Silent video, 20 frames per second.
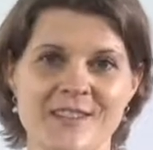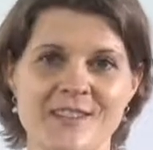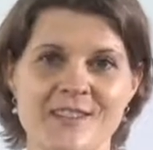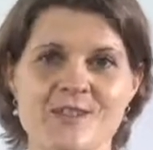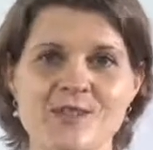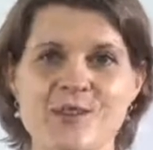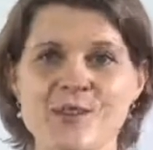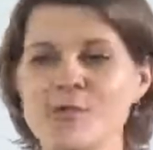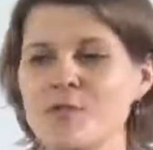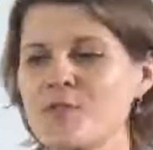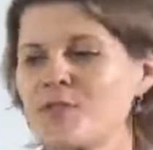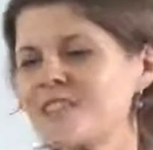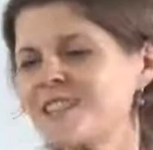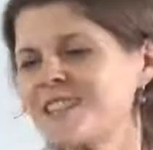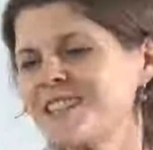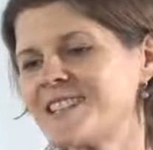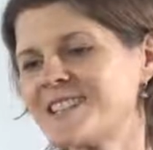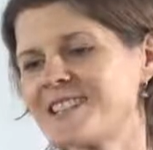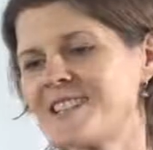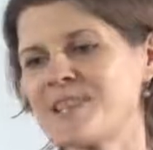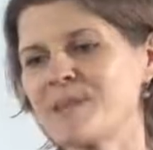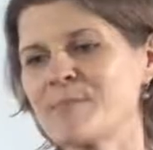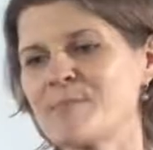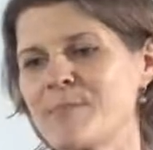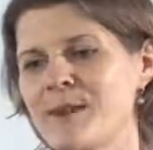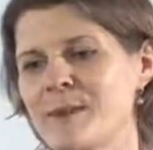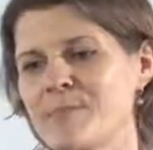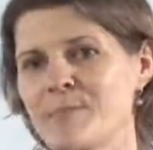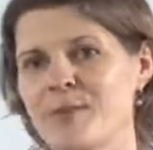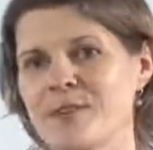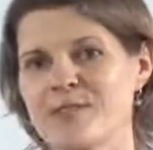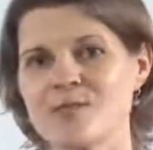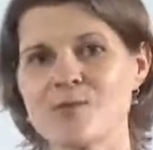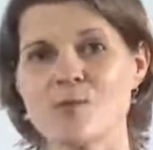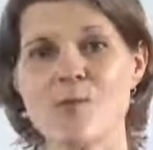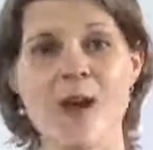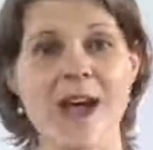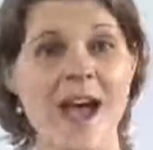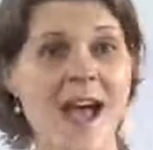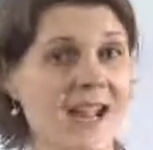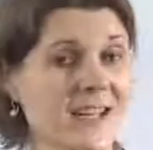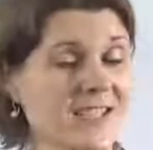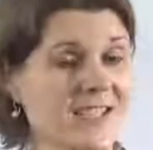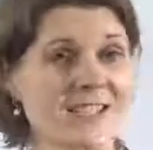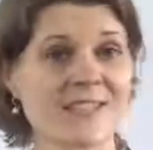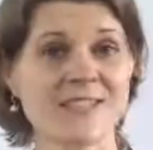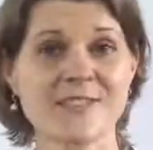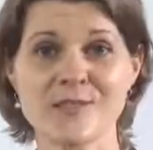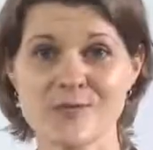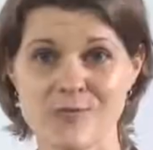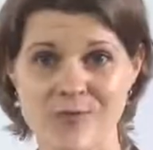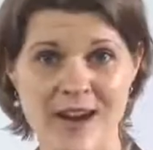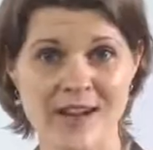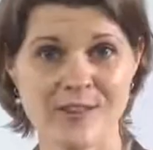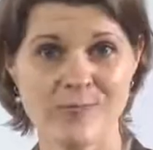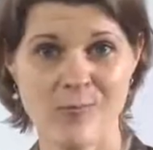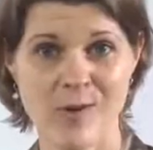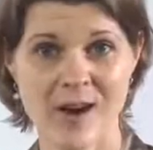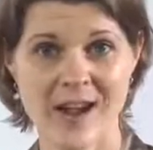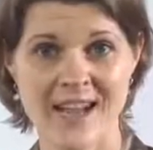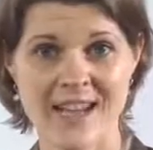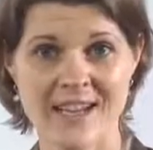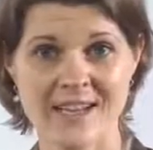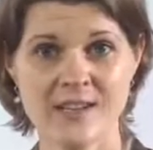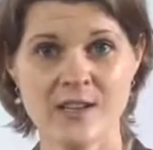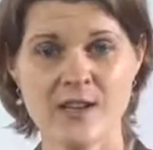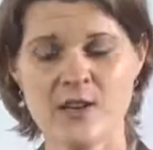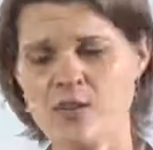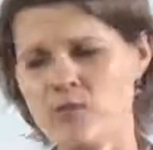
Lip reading: So if you see team members who are acting in the right way,